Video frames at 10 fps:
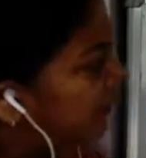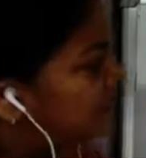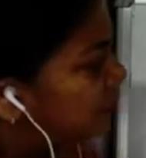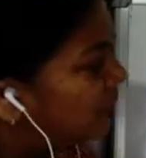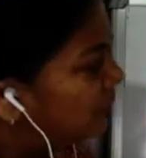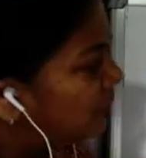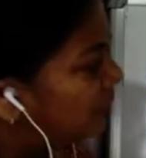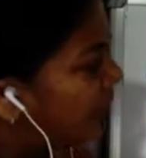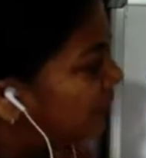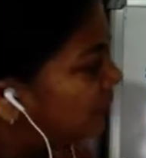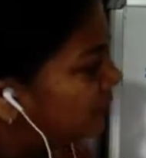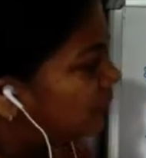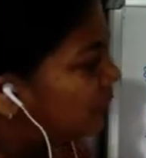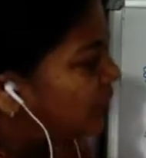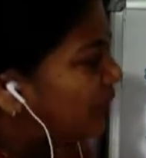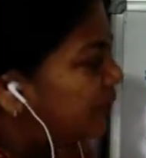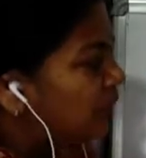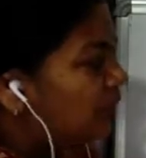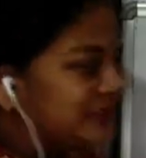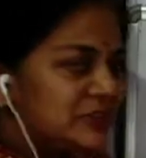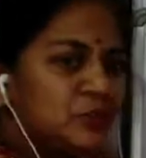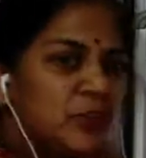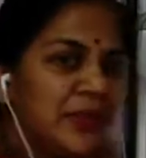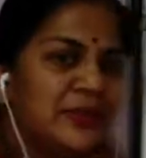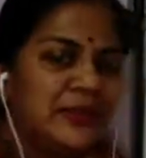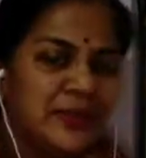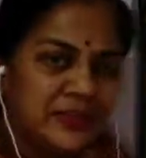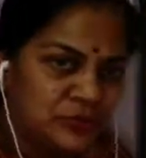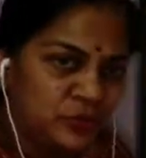So if you have so you have meiosis 1 there are